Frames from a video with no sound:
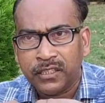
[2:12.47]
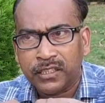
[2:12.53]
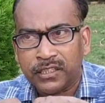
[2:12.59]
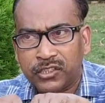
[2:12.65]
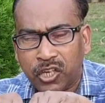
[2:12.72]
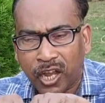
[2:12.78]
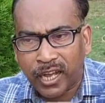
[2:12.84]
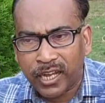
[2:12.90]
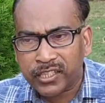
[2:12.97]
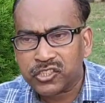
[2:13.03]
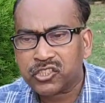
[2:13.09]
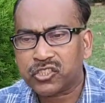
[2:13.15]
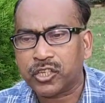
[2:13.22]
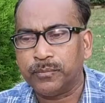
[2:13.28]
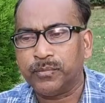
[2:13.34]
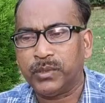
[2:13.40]
it has
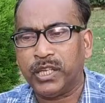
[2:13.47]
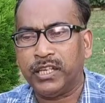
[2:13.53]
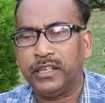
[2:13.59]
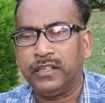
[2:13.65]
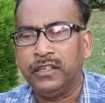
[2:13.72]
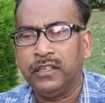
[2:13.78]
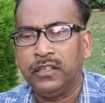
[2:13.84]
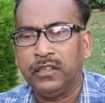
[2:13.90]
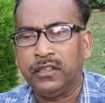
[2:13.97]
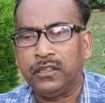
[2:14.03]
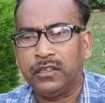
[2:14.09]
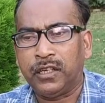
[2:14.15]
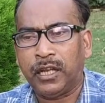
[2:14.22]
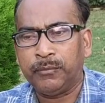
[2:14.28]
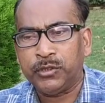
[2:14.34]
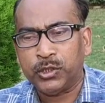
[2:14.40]
something.
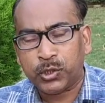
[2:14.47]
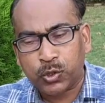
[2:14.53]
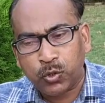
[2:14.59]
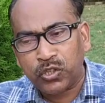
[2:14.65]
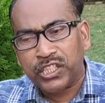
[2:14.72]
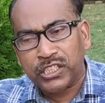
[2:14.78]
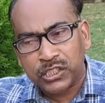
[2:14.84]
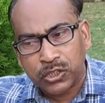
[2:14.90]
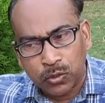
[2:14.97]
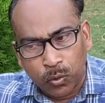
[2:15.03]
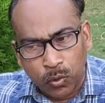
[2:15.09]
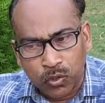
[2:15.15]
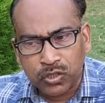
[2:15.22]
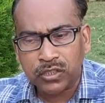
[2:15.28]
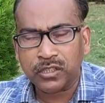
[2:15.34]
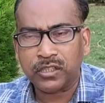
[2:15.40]
I mean, the story is
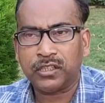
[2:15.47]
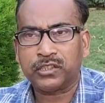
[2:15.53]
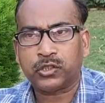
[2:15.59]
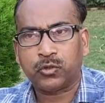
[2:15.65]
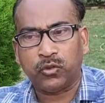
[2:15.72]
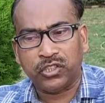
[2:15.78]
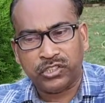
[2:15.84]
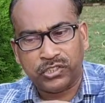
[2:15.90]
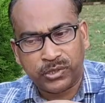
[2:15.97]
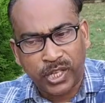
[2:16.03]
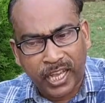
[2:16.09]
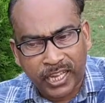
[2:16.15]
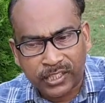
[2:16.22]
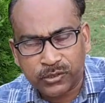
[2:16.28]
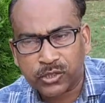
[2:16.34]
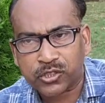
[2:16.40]
known, a story is
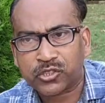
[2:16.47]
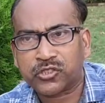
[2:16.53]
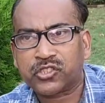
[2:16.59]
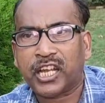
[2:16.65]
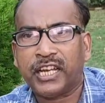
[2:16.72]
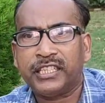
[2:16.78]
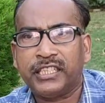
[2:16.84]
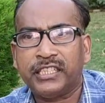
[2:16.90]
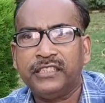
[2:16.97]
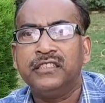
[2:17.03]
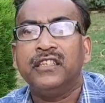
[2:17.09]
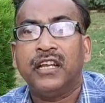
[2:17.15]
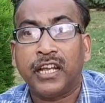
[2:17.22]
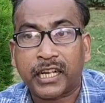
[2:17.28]
there in the society.